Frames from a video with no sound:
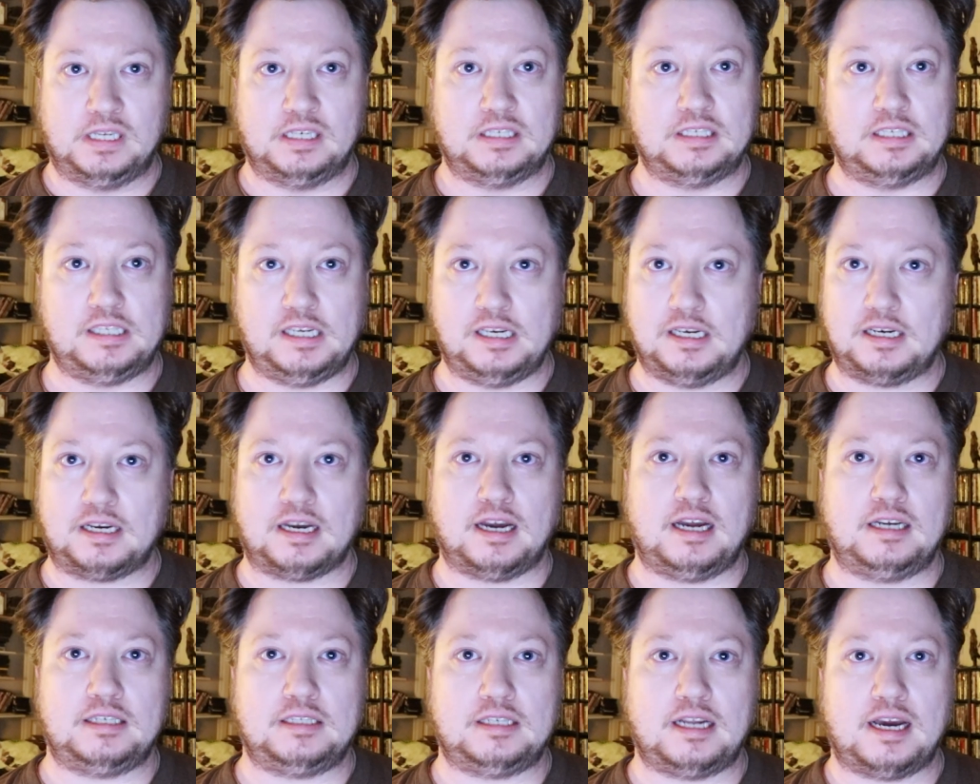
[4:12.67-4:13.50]
see you
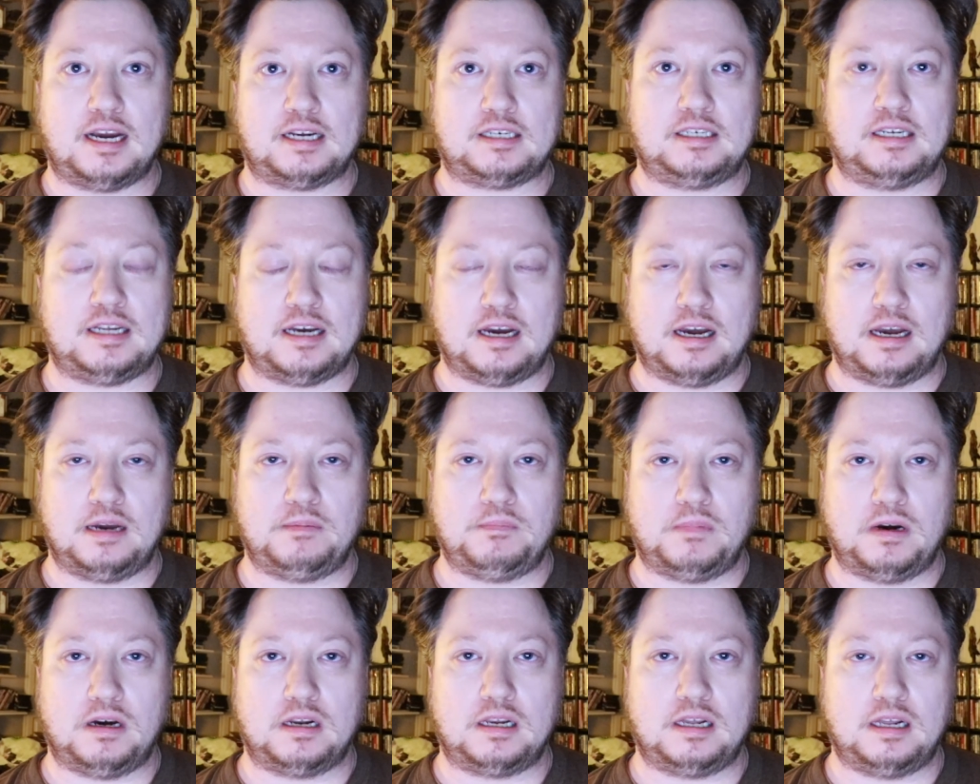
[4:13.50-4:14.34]
guys next
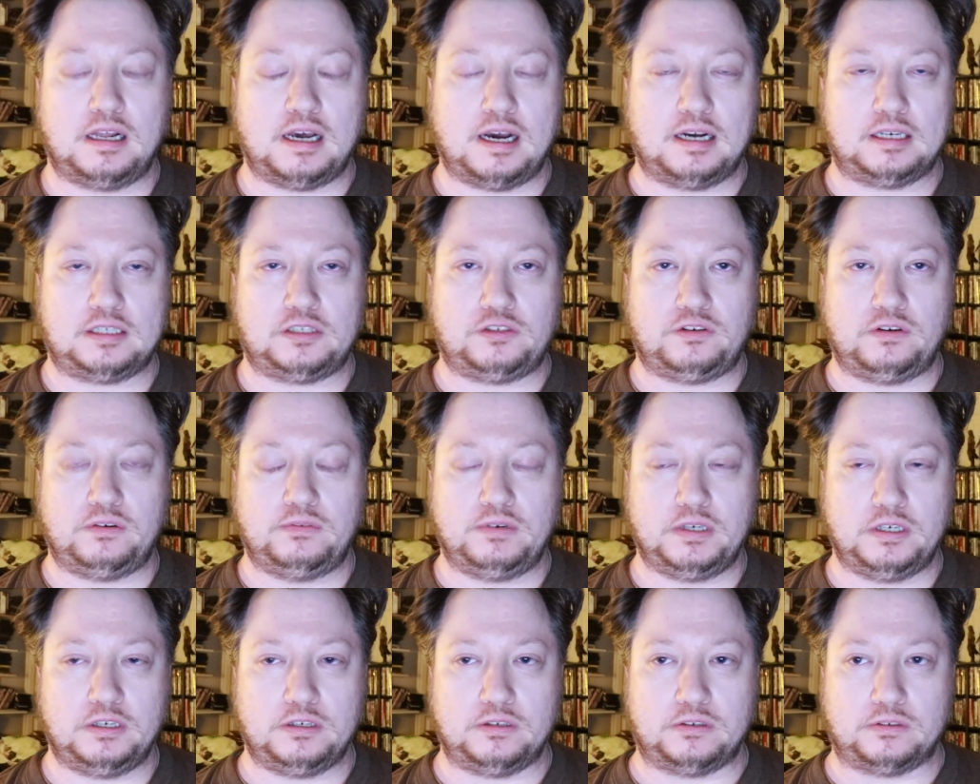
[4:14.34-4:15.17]
time on the next
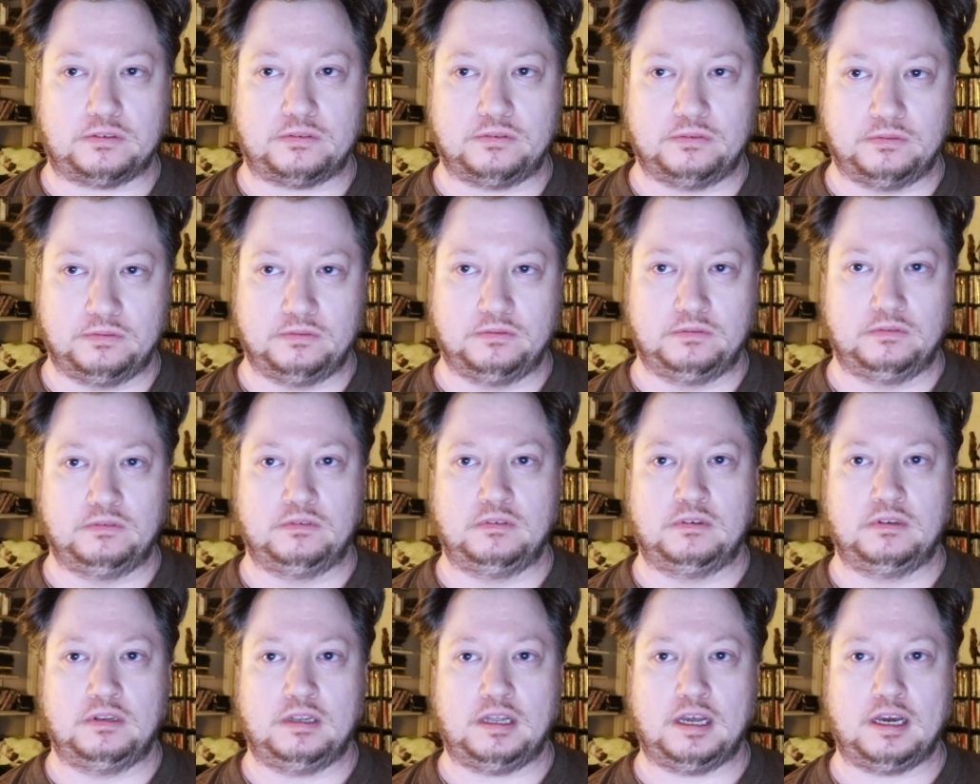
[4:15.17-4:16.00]
review.
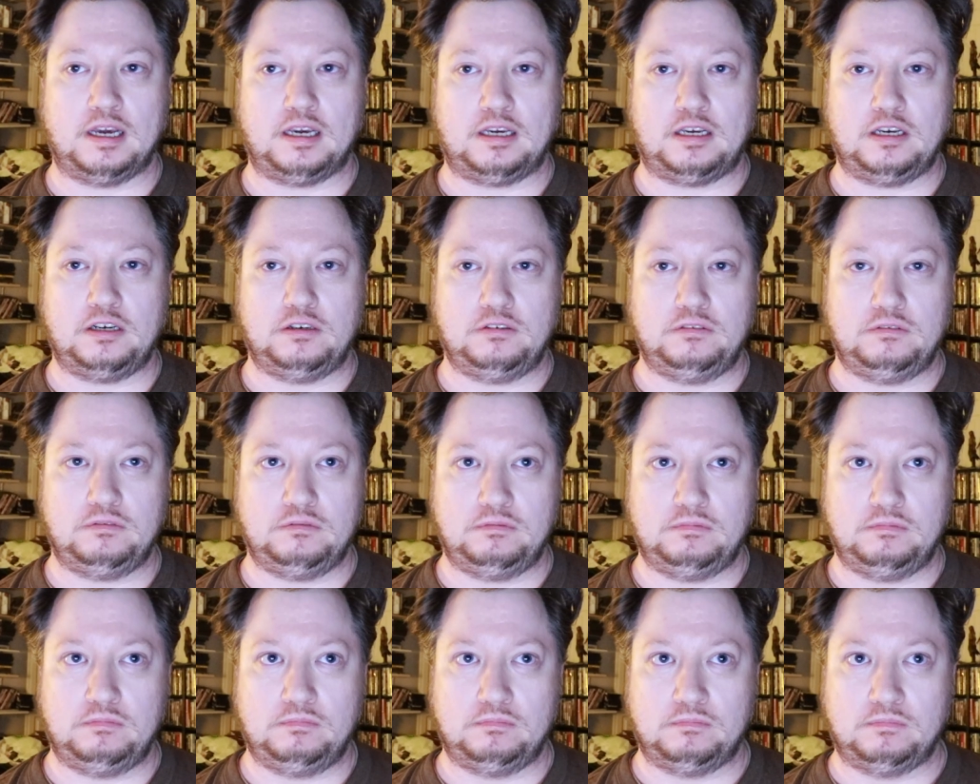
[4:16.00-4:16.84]
Thank you.
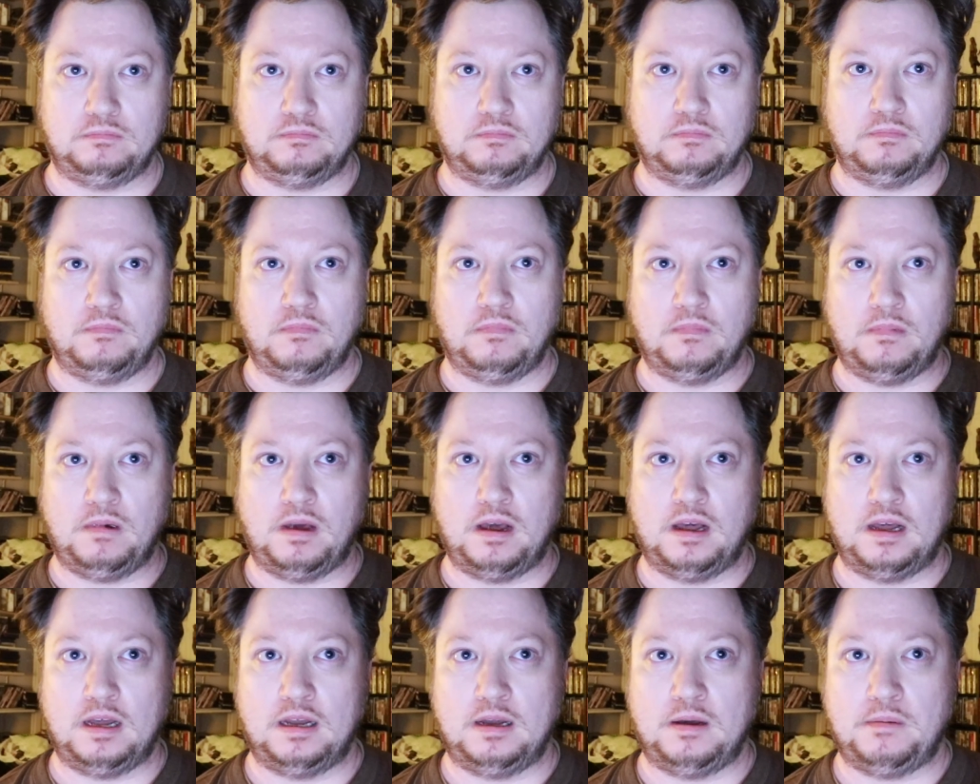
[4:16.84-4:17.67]

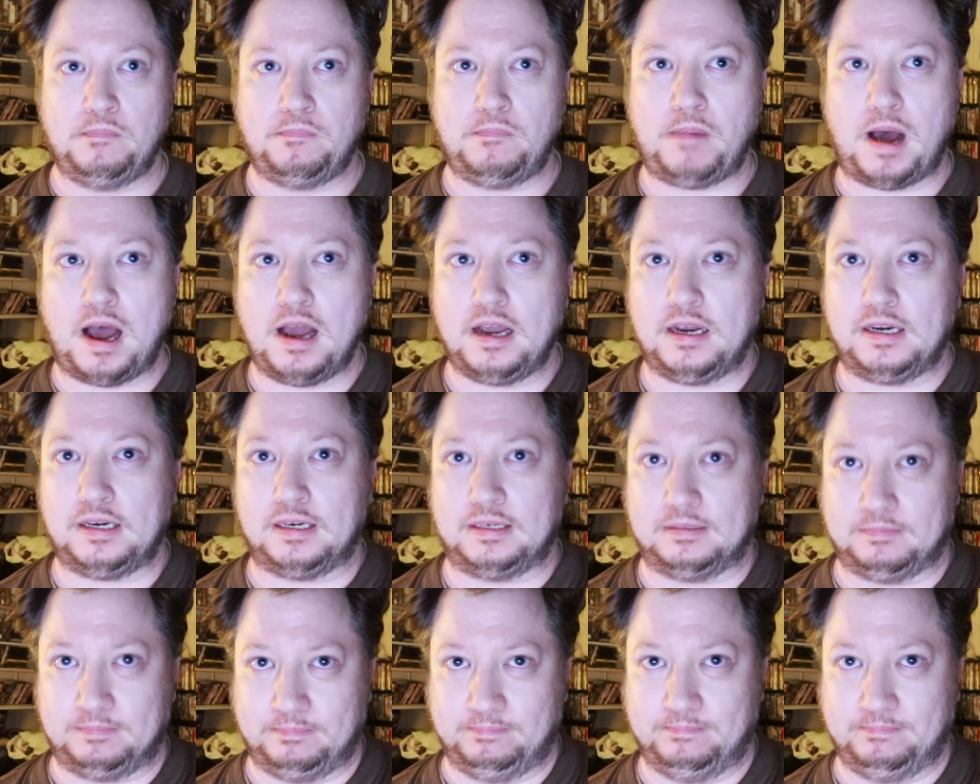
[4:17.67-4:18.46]
Bye.